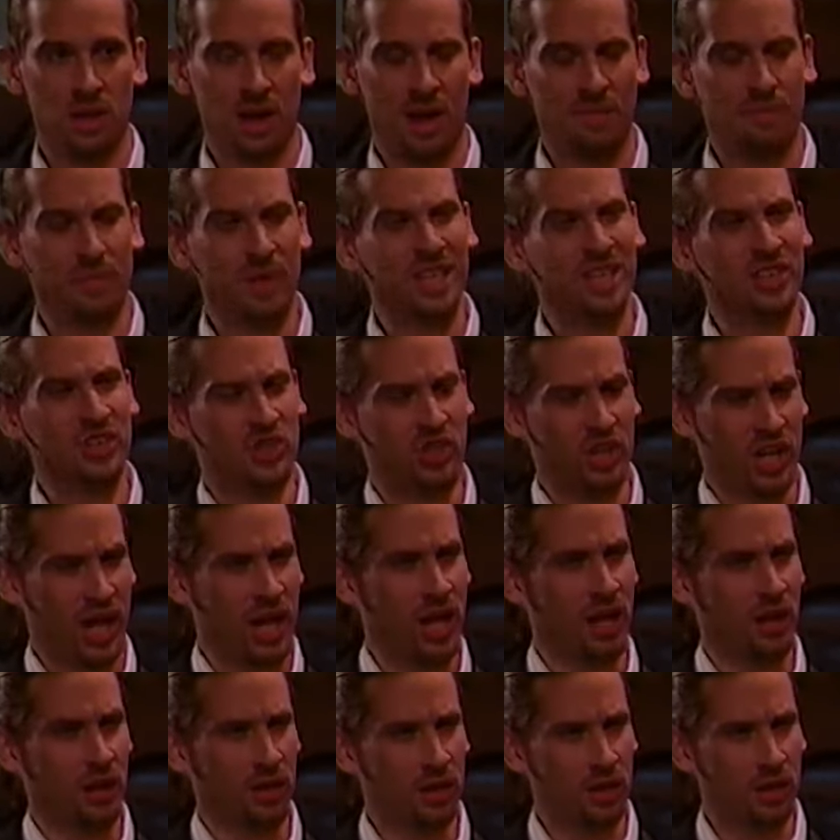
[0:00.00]
I've been in
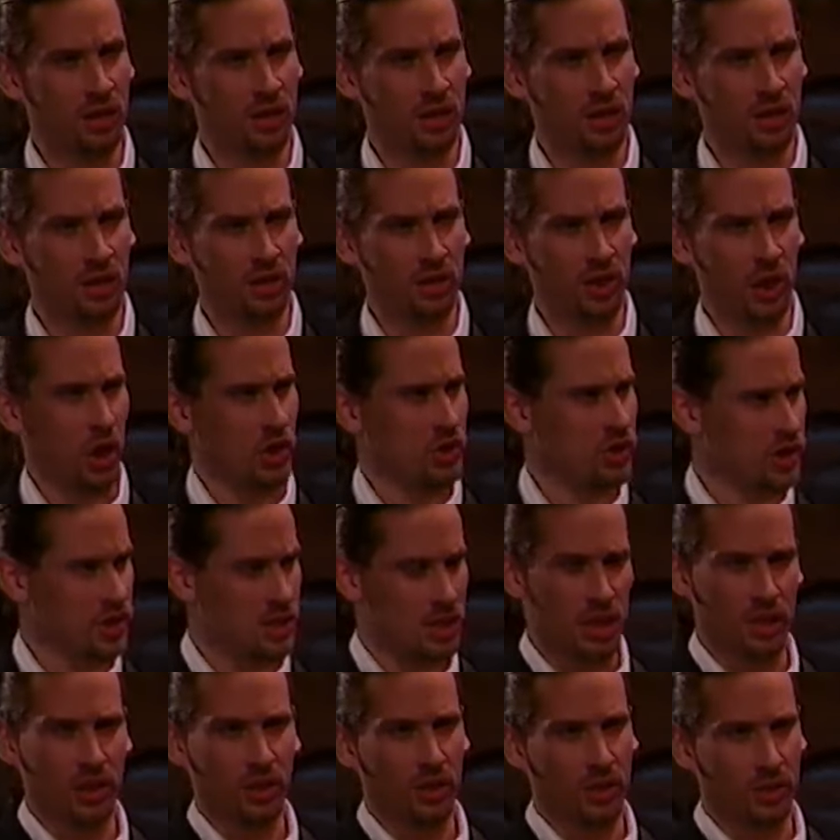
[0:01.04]
jail. You know, since
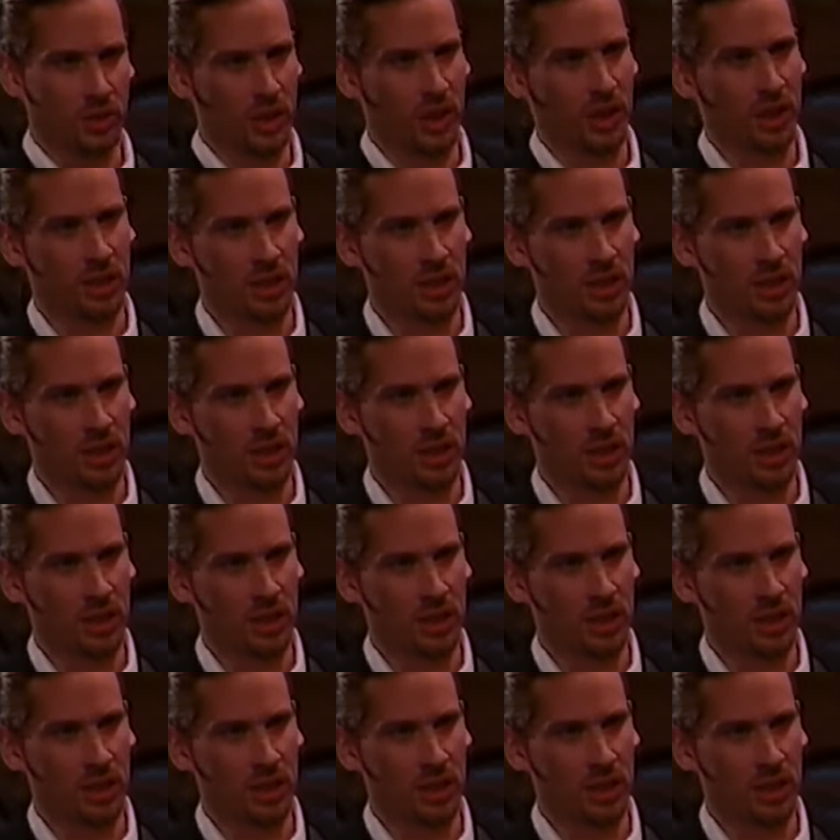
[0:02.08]
that little thing